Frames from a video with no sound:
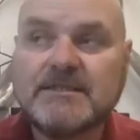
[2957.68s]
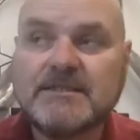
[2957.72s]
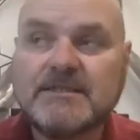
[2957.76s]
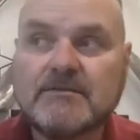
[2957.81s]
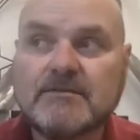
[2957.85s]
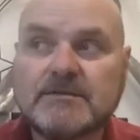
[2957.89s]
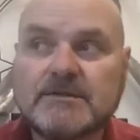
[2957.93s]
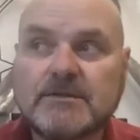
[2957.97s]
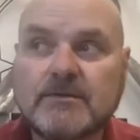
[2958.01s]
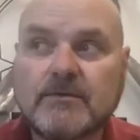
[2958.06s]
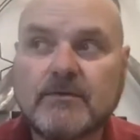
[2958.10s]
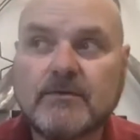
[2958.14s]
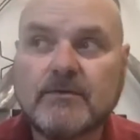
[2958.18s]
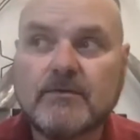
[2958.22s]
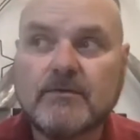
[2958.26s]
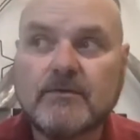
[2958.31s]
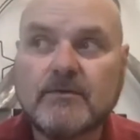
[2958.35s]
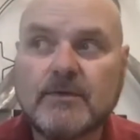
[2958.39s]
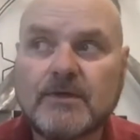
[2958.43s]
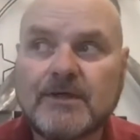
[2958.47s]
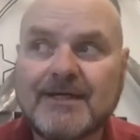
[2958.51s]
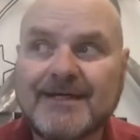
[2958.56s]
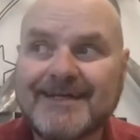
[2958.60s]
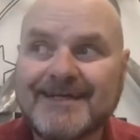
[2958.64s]

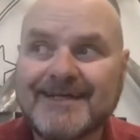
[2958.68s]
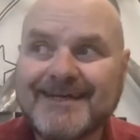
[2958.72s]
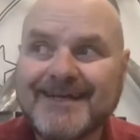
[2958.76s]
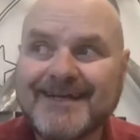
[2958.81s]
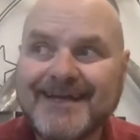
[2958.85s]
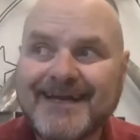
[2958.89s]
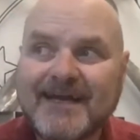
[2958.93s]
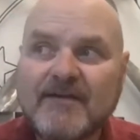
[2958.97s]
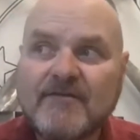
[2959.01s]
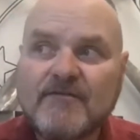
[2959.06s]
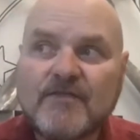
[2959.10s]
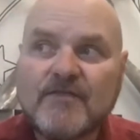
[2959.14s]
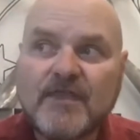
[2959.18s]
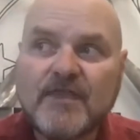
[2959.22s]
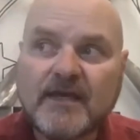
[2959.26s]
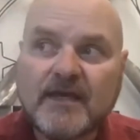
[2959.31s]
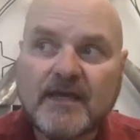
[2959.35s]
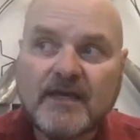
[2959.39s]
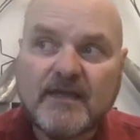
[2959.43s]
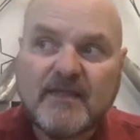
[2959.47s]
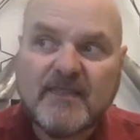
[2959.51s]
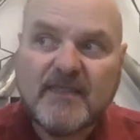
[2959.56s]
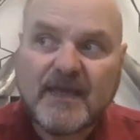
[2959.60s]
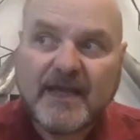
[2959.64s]
so. The
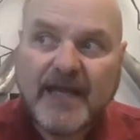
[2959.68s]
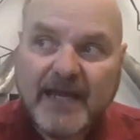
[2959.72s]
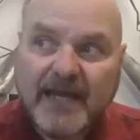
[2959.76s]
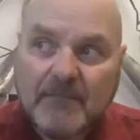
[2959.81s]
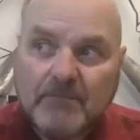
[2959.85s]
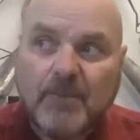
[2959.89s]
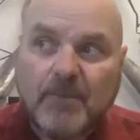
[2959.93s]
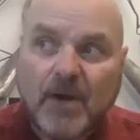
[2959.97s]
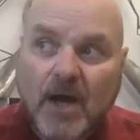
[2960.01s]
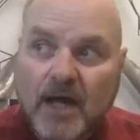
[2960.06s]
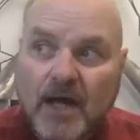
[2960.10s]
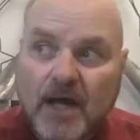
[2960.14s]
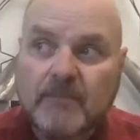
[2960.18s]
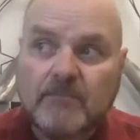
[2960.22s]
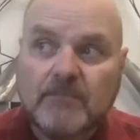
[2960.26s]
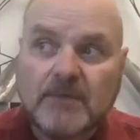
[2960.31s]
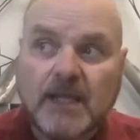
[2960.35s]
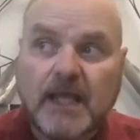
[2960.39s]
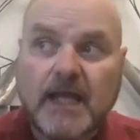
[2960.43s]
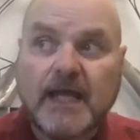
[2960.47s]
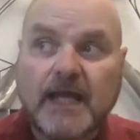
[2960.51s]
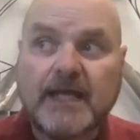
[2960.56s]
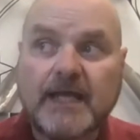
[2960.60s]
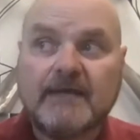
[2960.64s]
kind of bottom
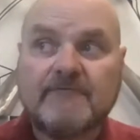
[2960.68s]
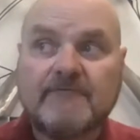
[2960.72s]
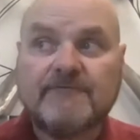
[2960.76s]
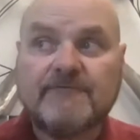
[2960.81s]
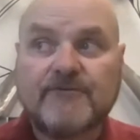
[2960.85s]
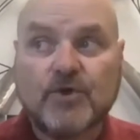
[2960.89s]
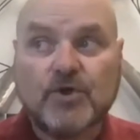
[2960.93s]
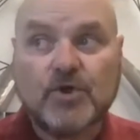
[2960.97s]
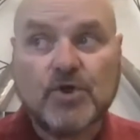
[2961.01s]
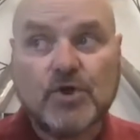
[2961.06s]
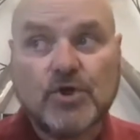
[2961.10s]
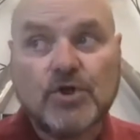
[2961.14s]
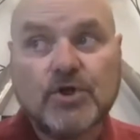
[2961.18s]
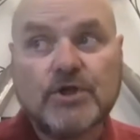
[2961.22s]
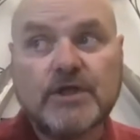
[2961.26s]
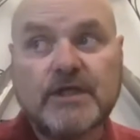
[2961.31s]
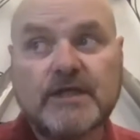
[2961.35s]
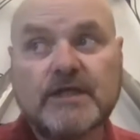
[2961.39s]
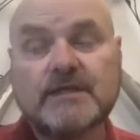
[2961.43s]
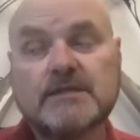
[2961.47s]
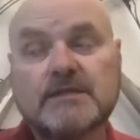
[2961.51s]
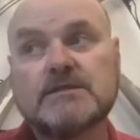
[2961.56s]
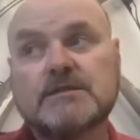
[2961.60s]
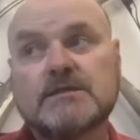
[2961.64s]
line for
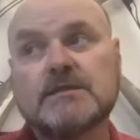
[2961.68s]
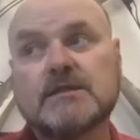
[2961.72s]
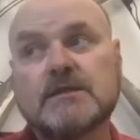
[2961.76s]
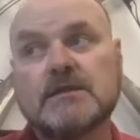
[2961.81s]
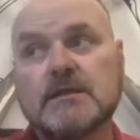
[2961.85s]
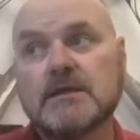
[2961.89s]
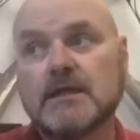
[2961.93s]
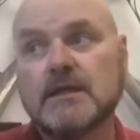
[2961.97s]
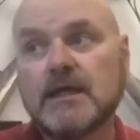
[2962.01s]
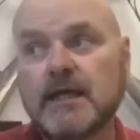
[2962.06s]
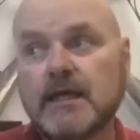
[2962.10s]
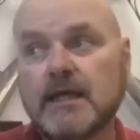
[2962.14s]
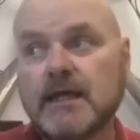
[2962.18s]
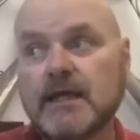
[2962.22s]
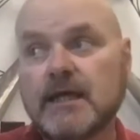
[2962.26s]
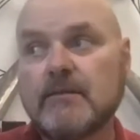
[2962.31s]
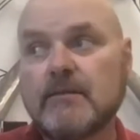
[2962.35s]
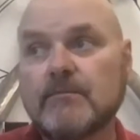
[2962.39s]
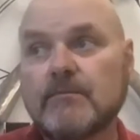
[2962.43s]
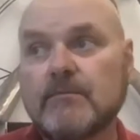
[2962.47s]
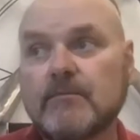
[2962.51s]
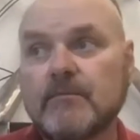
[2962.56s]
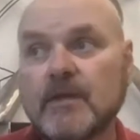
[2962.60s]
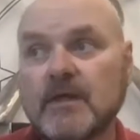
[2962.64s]
earnings
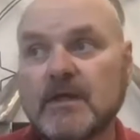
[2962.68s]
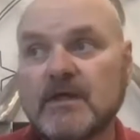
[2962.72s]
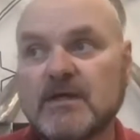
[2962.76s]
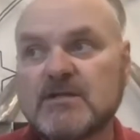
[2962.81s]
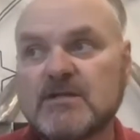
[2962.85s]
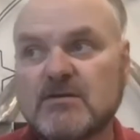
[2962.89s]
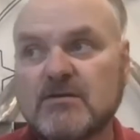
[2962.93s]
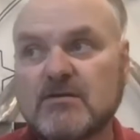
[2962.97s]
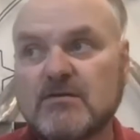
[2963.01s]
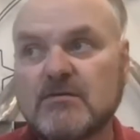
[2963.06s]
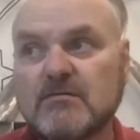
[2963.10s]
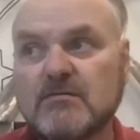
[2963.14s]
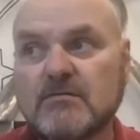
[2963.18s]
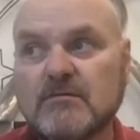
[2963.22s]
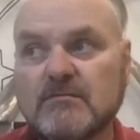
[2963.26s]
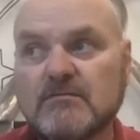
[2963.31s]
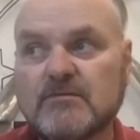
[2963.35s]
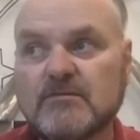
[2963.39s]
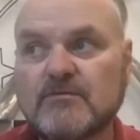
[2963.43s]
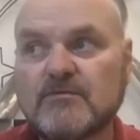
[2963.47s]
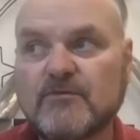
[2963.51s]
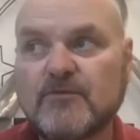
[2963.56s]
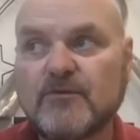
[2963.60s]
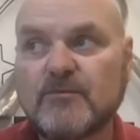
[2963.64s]
for
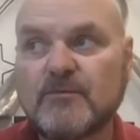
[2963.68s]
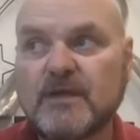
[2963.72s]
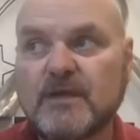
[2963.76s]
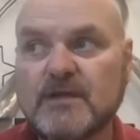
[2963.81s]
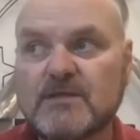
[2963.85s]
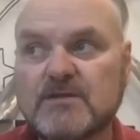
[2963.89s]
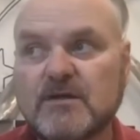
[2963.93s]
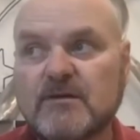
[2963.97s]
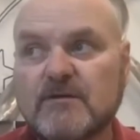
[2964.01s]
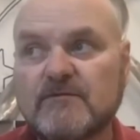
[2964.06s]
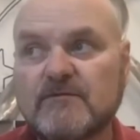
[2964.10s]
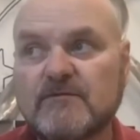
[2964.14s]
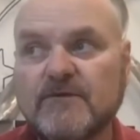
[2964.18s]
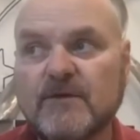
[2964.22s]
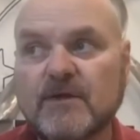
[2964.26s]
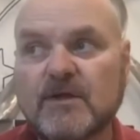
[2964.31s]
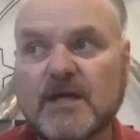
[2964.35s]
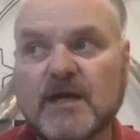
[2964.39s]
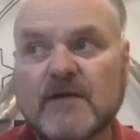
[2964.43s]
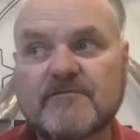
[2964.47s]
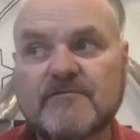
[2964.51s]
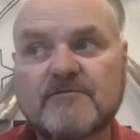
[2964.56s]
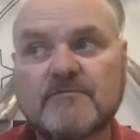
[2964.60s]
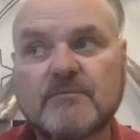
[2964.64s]
me to start to feel
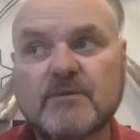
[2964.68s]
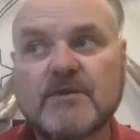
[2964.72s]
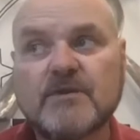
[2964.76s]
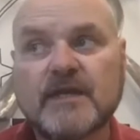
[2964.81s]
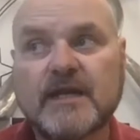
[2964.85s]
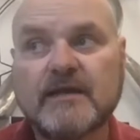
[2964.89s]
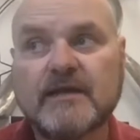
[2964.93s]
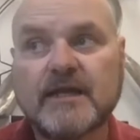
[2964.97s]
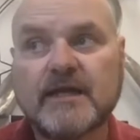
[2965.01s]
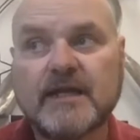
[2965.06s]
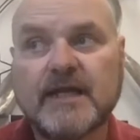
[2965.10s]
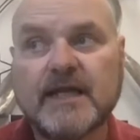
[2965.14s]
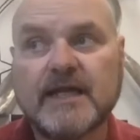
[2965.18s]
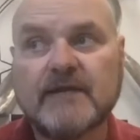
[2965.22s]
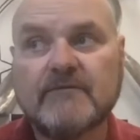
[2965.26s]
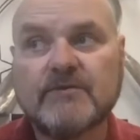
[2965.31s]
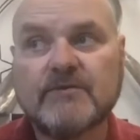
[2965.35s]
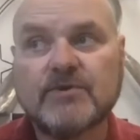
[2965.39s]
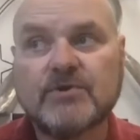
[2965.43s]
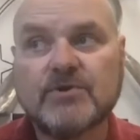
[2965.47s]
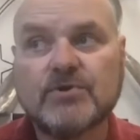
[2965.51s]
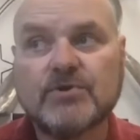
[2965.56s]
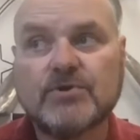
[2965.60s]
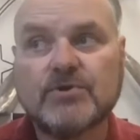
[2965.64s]
comfortable that I'm going to have a
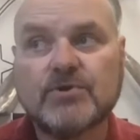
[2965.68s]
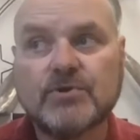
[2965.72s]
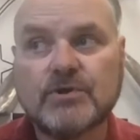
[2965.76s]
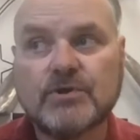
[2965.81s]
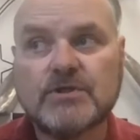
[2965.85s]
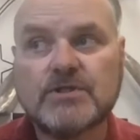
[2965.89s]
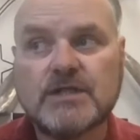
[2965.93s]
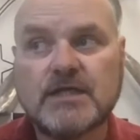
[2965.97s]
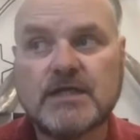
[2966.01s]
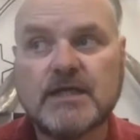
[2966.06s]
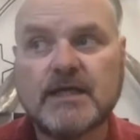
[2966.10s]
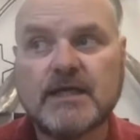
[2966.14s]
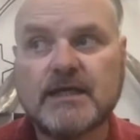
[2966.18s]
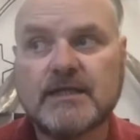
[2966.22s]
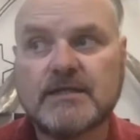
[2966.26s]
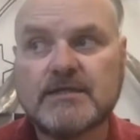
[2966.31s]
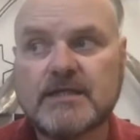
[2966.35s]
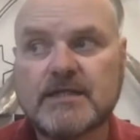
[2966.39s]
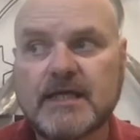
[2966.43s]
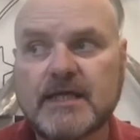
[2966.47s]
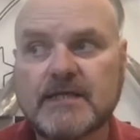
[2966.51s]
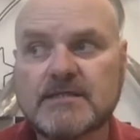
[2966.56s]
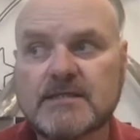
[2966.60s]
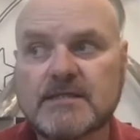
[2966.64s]
good
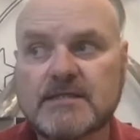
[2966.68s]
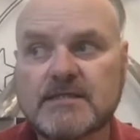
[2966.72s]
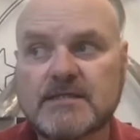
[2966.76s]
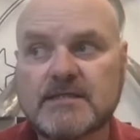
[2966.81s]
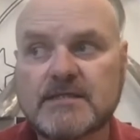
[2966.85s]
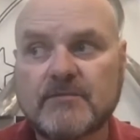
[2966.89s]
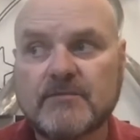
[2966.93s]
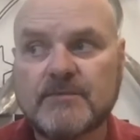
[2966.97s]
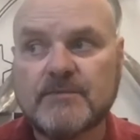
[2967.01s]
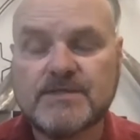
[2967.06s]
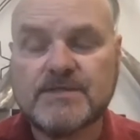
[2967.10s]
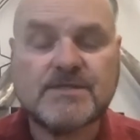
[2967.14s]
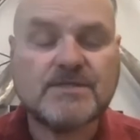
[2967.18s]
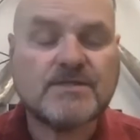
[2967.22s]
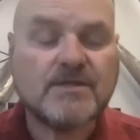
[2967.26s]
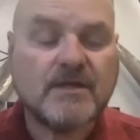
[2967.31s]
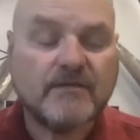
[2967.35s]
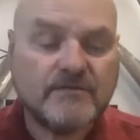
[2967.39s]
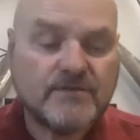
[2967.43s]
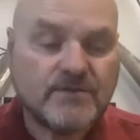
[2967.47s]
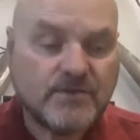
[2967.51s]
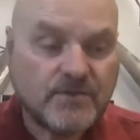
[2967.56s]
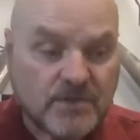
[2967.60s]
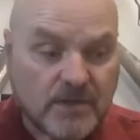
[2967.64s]
chance to sell the business.
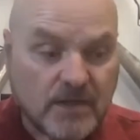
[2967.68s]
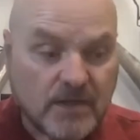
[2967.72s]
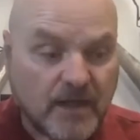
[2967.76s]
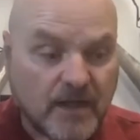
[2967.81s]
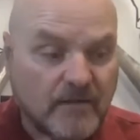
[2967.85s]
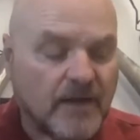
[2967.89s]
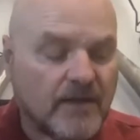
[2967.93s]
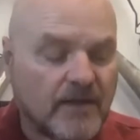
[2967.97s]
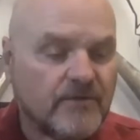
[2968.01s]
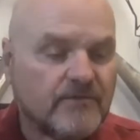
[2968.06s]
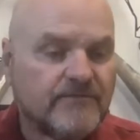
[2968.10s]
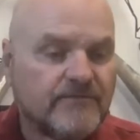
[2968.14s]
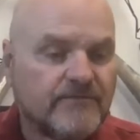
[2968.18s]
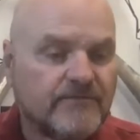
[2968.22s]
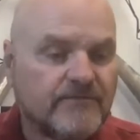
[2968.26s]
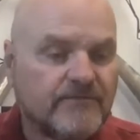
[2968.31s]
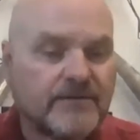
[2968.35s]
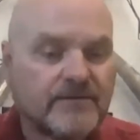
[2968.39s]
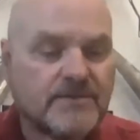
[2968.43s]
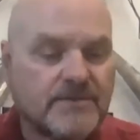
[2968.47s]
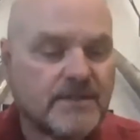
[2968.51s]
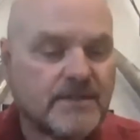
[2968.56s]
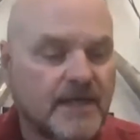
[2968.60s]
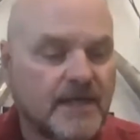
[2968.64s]
Obviously, there's a lot of other
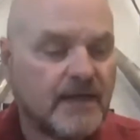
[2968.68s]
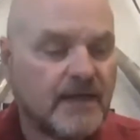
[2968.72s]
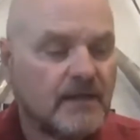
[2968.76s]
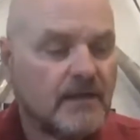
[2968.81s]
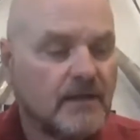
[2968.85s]
factors that